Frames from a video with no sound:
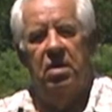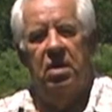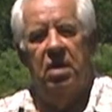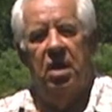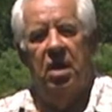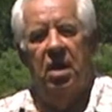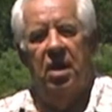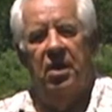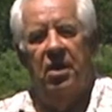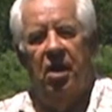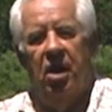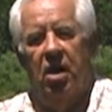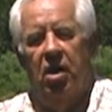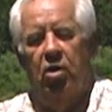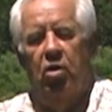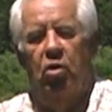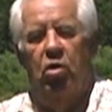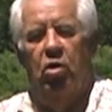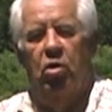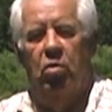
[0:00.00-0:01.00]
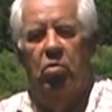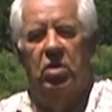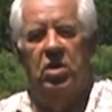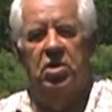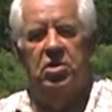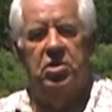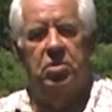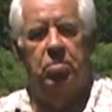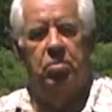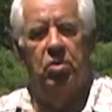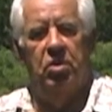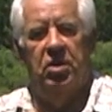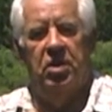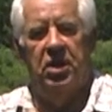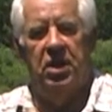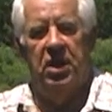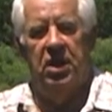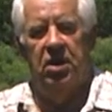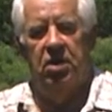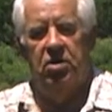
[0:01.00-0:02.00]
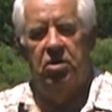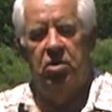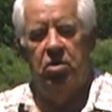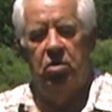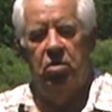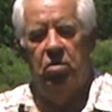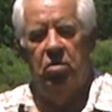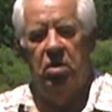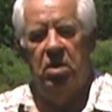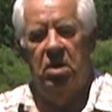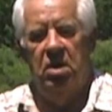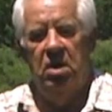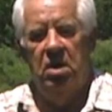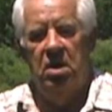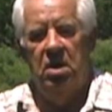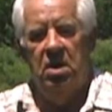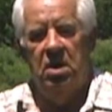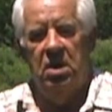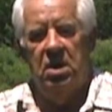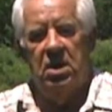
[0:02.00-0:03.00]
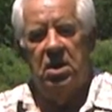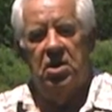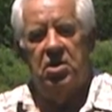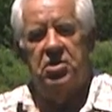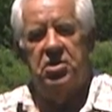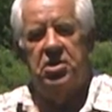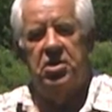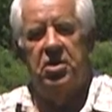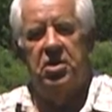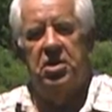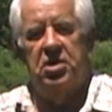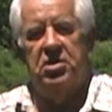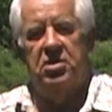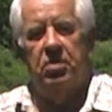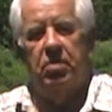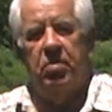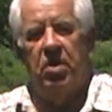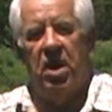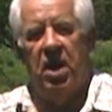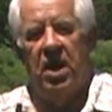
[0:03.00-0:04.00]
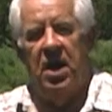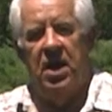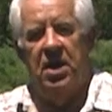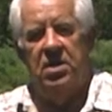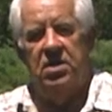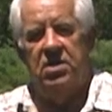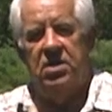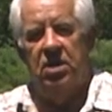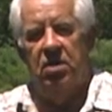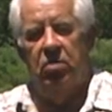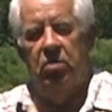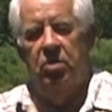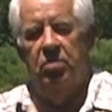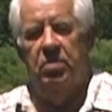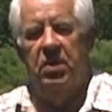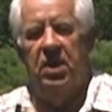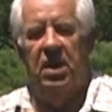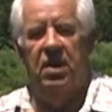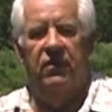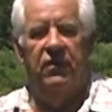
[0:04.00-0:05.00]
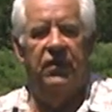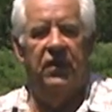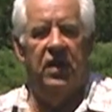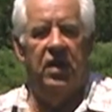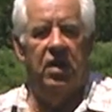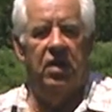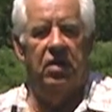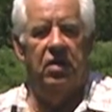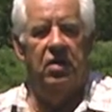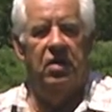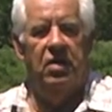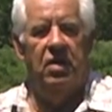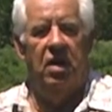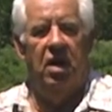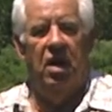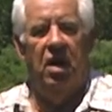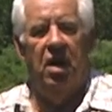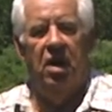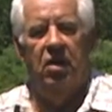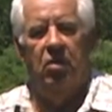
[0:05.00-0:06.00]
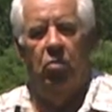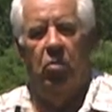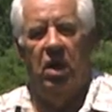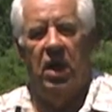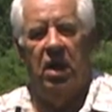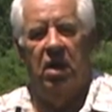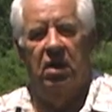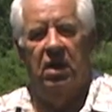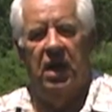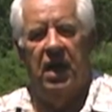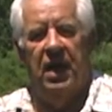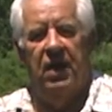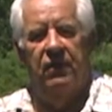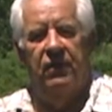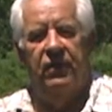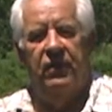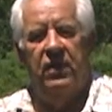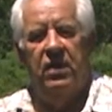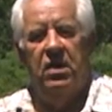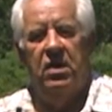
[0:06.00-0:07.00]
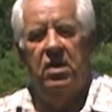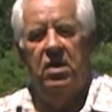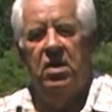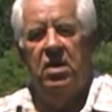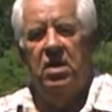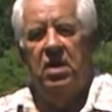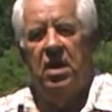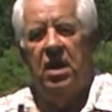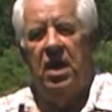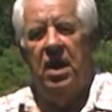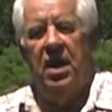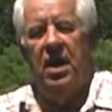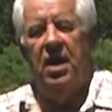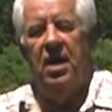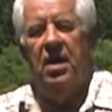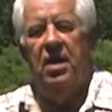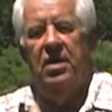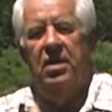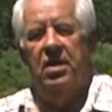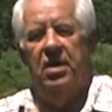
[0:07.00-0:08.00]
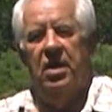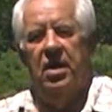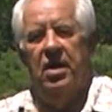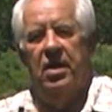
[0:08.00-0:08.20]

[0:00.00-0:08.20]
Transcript: And our goal was to put it into a series of ponds that would benefit the wildlife and